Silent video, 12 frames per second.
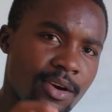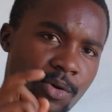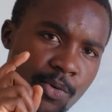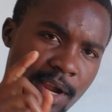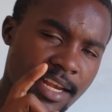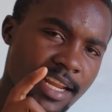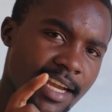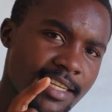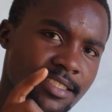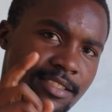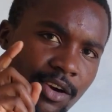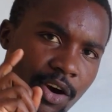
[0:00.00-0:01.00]

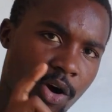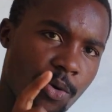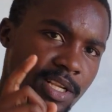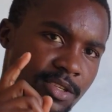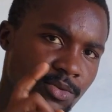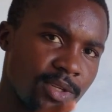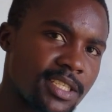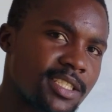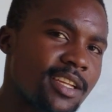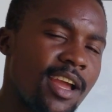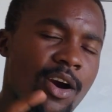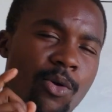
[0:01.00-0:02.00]
Winners always quit.
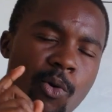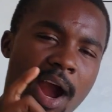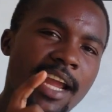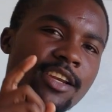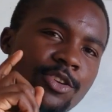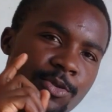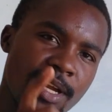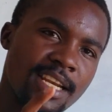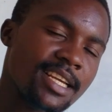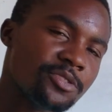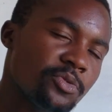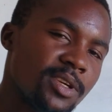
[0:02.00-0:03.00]
Why do
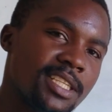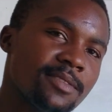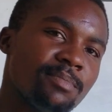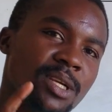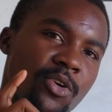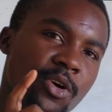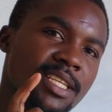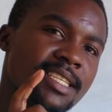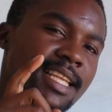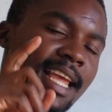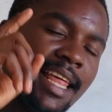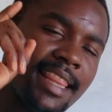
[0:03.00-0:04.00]
winners quit? Because
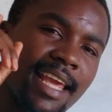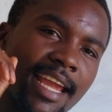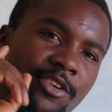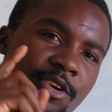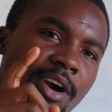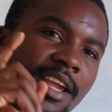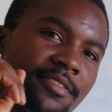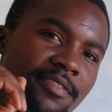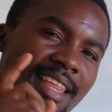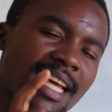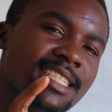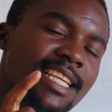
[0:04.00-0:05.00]
they know
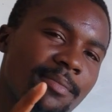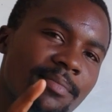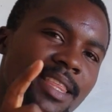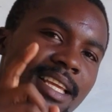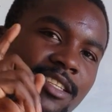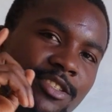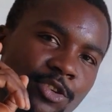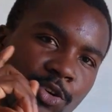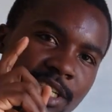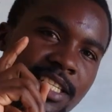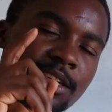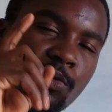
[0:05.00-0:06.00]
if something is
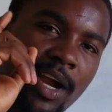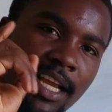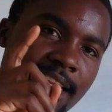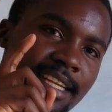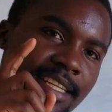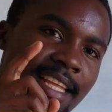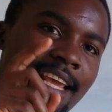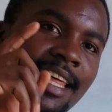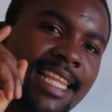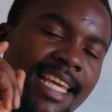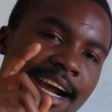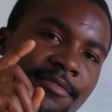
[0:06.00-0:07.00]
not working,
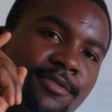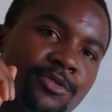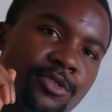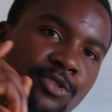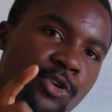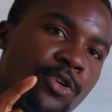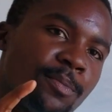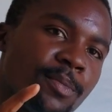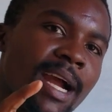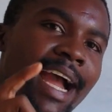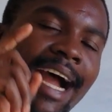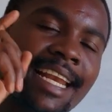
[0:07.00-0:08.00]
they have to stop
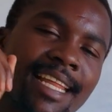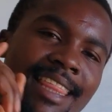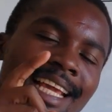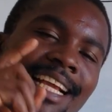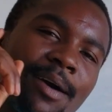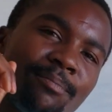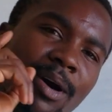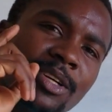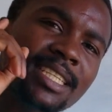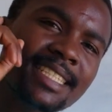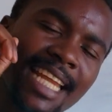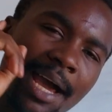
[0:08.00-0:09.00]
and think about
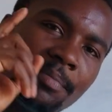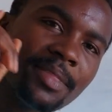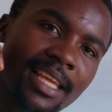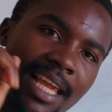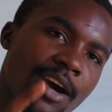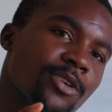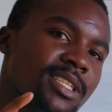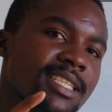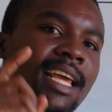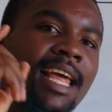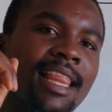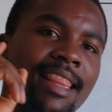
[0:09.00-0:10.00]
something else
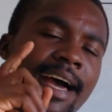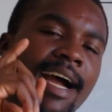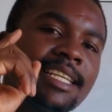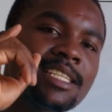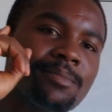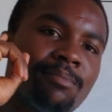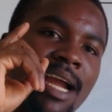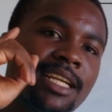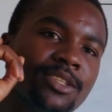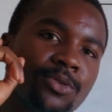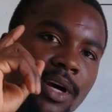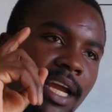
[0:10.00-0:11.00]
that
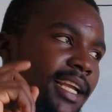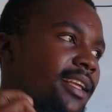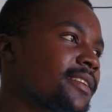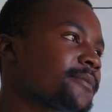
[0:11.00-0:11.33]
might work.